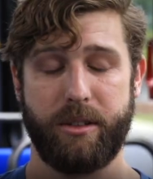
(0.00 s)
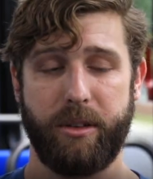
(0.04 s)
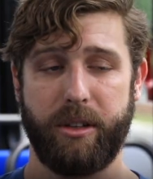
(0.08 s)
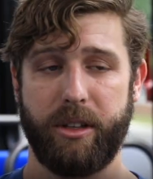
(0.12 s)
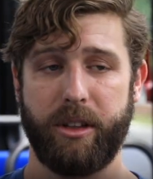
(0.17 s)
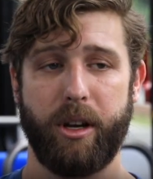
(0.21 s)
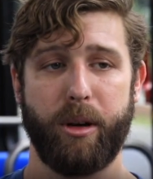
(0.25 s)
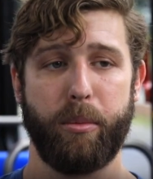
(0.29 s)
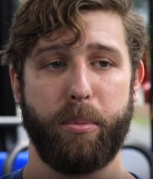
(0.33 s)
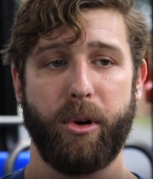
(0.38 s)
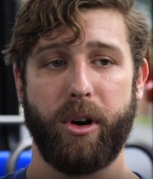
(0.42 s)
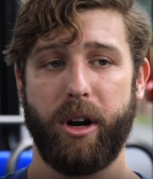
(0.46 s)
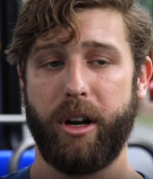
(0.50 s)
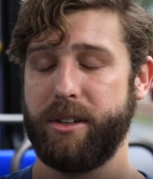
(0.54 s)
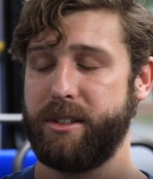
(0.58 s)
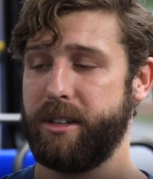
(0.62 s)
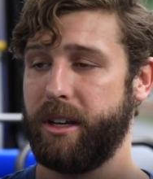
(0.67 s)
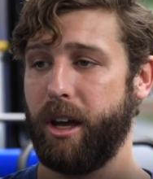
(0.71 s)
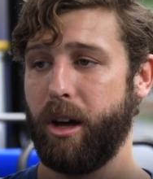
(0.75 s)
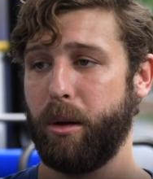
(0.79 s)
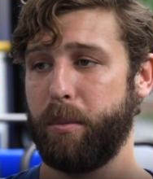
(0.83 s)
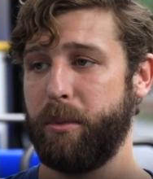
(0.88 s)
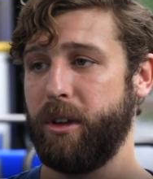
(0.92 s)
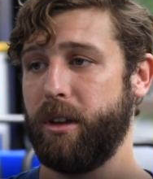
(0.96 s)
doing their part
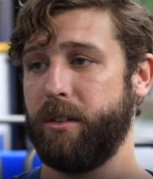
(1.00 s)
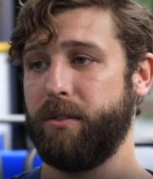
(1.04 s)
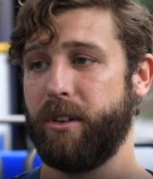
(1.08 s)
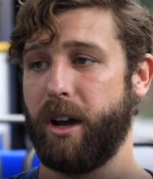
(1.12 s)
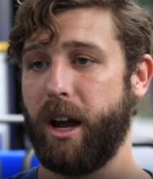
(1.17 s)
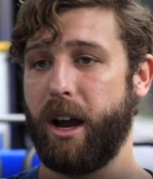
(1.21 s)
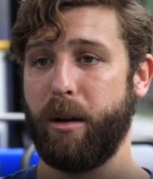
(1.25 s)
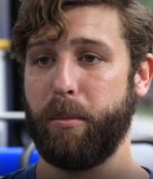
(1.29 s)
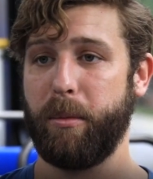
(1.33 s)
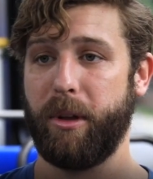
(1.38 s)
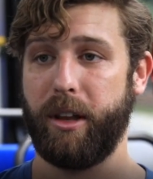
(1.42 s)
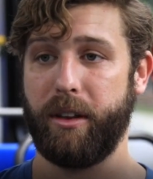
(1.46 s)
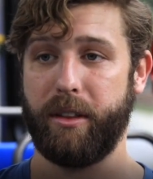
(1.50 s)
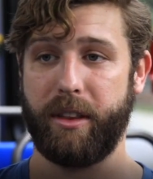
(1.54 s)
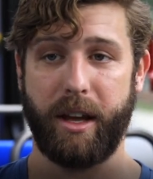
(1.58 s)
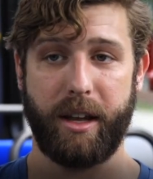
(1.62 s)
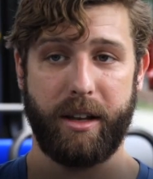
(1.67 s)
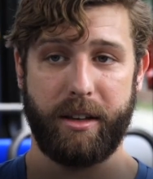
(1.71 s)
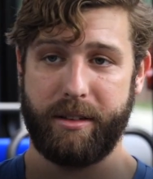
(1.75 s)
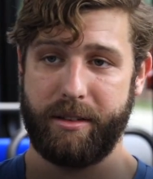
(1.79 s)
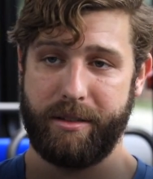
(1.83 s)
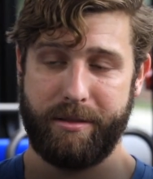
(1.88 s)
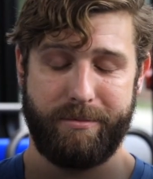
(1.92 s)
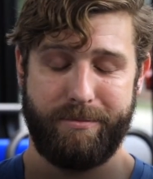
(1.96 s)
to help the environment,
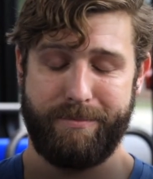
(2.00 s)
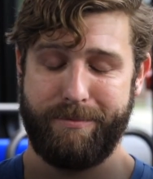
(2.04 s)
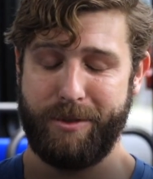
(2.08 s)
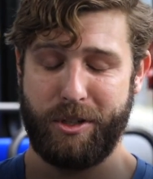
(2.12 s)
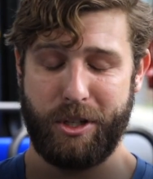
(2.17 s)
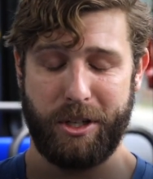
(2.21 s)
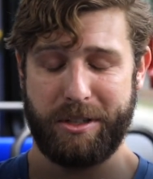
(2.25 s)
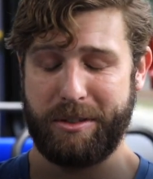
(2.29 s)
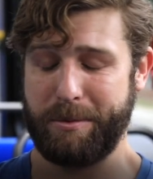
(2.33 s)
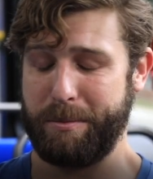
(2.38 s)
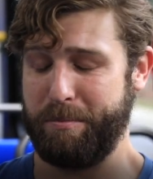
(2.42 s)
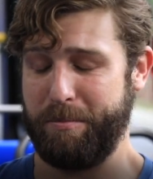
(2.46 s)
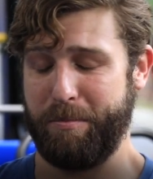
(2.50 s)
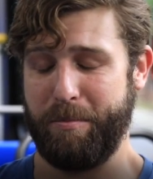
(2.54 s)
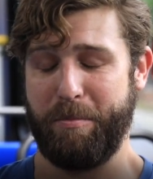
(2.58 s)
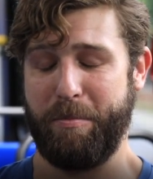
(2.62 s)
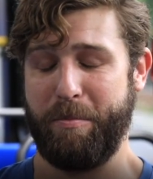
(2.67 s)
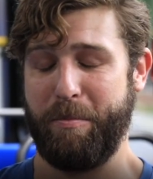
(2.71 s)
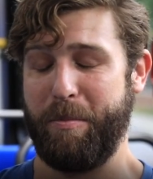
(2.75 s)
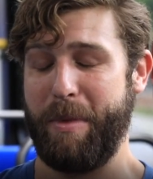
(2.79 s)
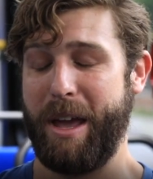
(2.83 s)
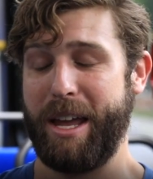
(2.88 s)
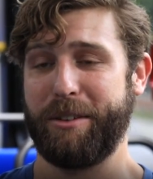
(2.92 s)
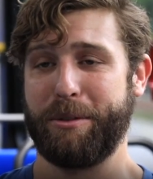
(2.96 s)
that just
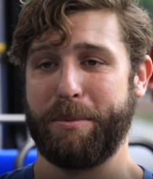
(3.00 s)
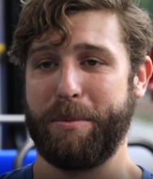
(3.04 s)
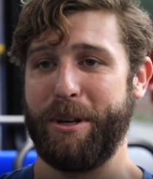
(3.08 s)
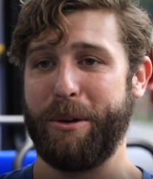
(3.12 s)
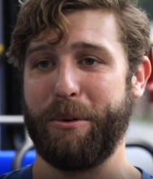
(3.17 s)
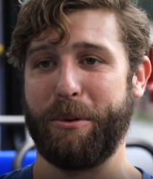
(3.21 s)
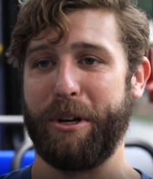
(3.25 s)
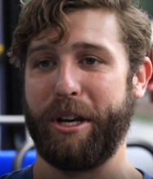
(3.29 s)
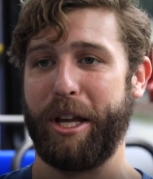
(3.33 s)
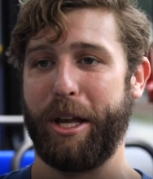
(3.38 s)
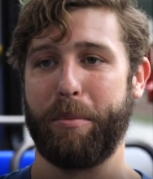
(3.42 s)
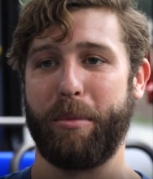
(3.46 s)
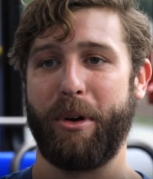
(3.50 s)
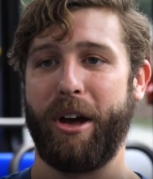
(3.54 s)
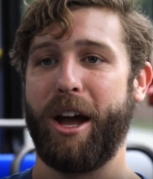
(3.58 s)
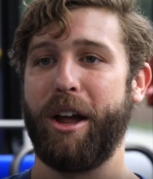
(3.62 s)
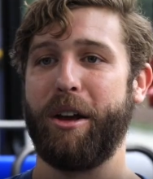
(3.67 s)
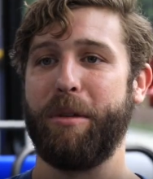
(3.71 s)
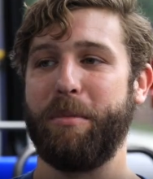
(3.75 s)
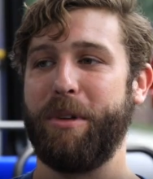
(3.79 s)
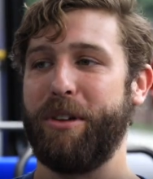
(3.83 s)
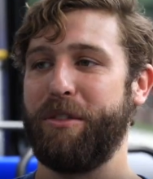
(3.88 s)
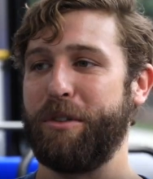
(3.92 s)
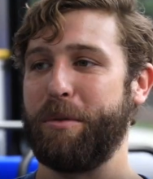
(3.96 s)
makes me want to get
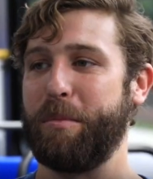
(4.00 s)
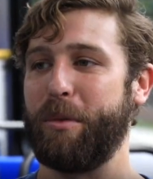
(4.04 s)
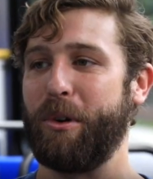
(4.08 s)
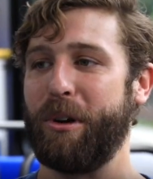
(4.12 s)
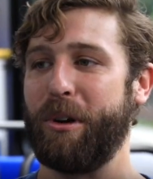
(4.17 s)
behind them even